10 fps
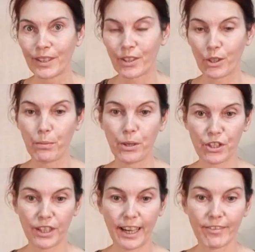So you're
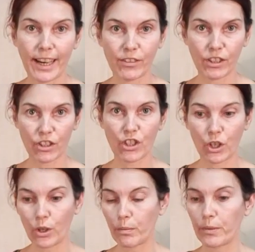pushing that around the
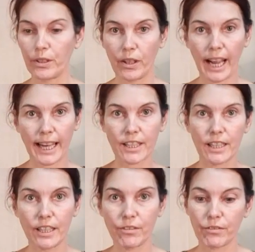shop, you're
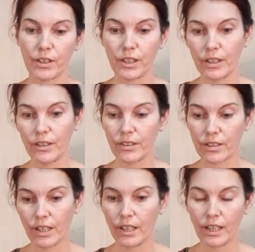handling food,
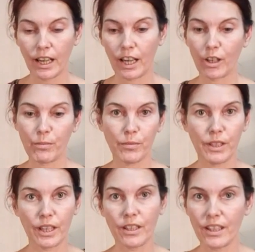
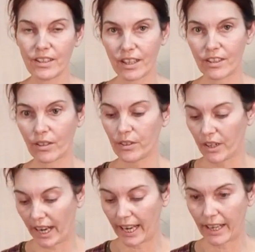it's on
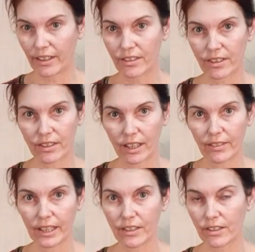your hands, it's
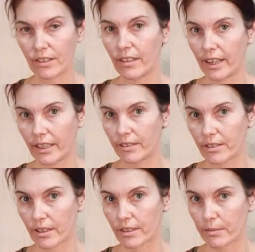going under your
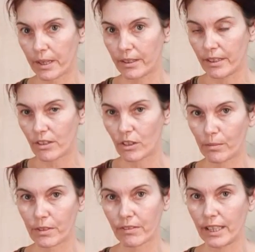nails, that's where these
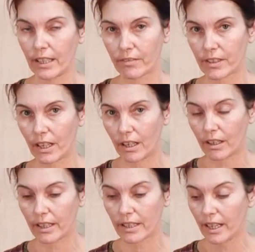germs really love to
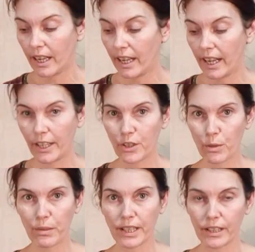hide, and
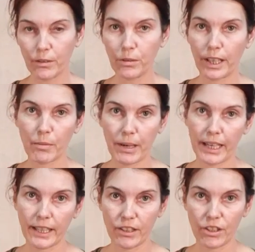you're bringing all that
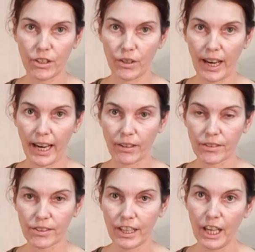back into your
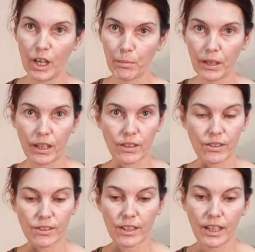house.
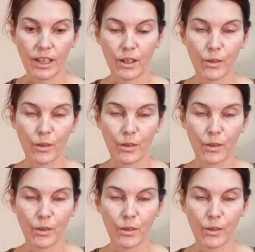Plus,